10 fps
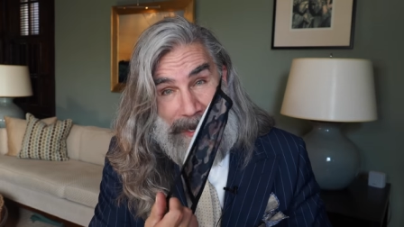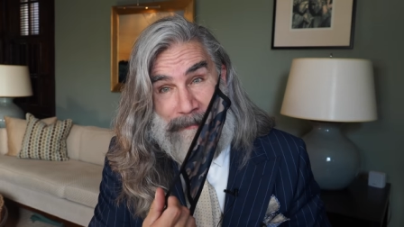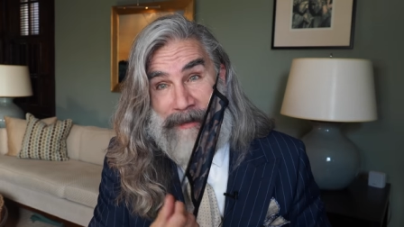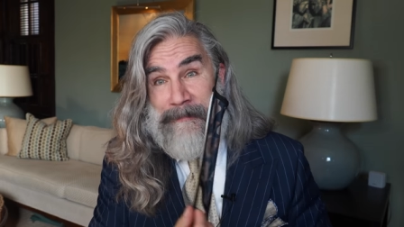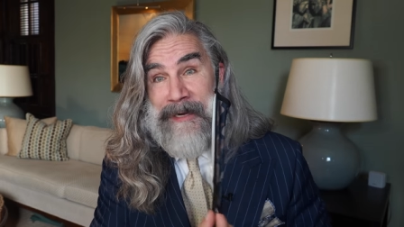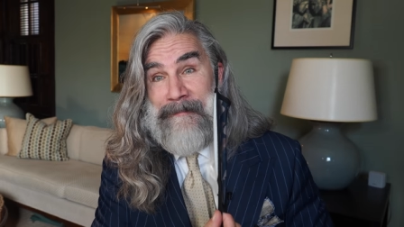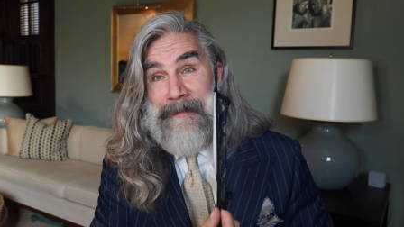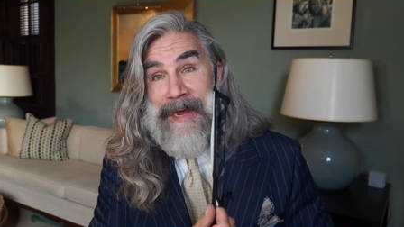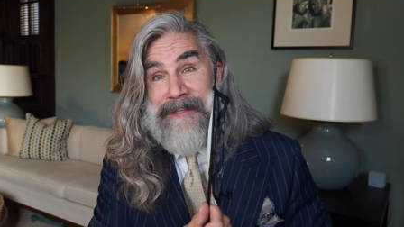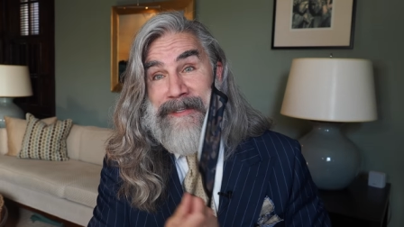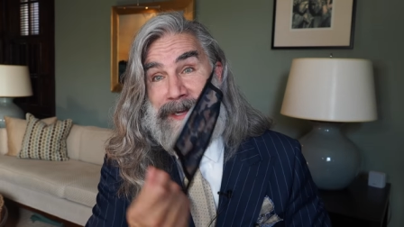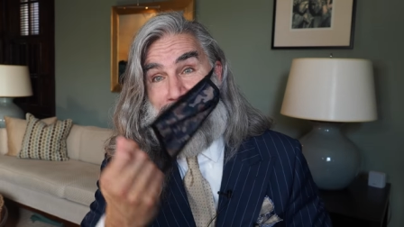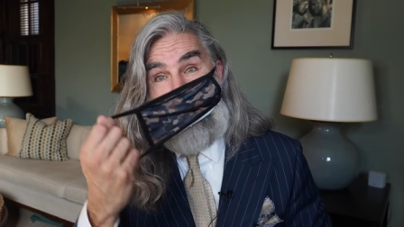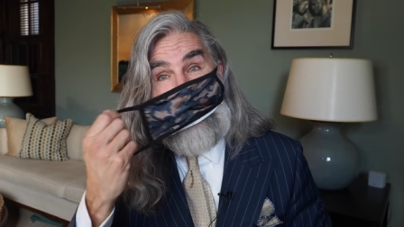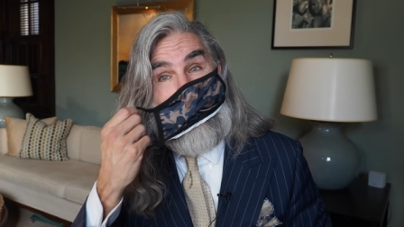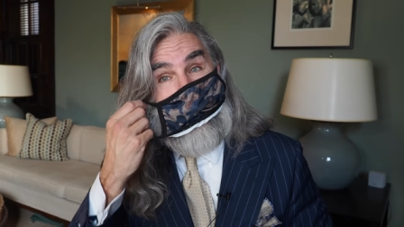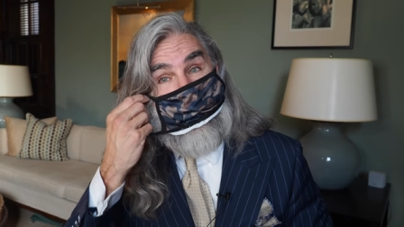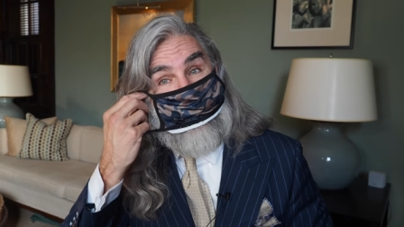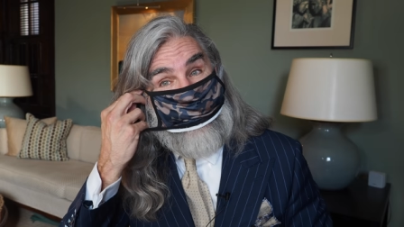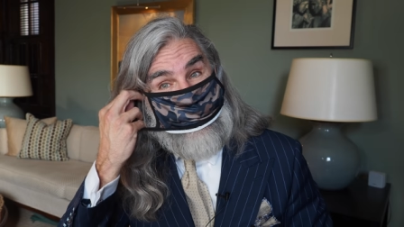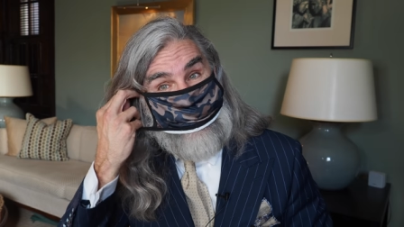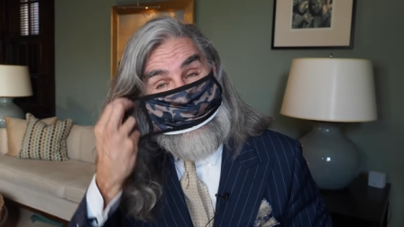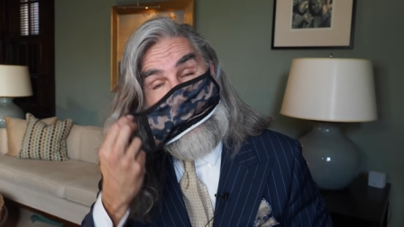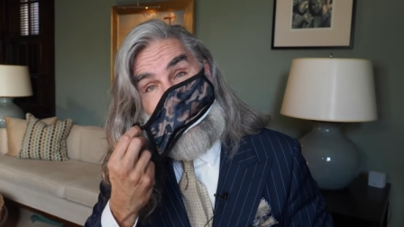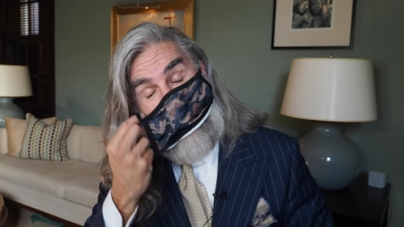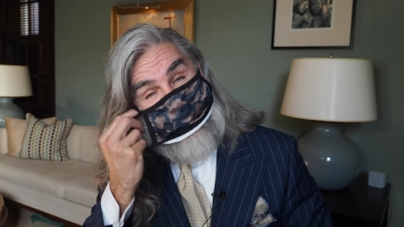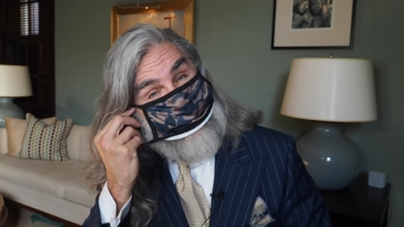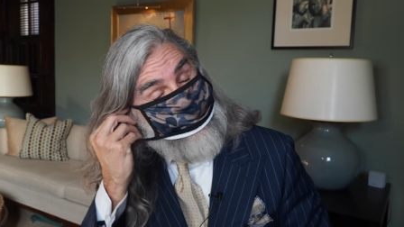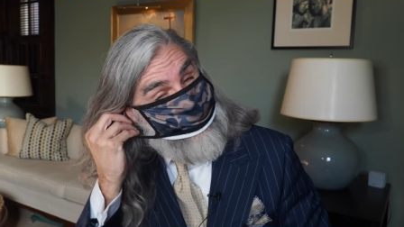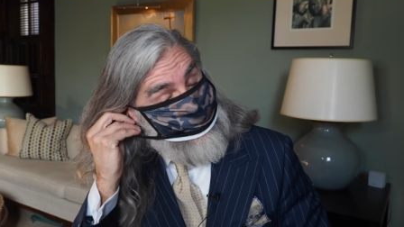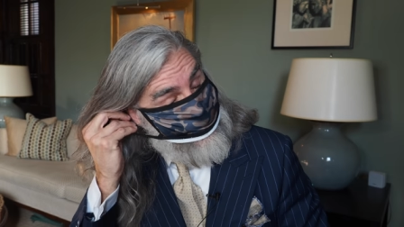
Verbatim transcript: I might pick a mask up that might look good with,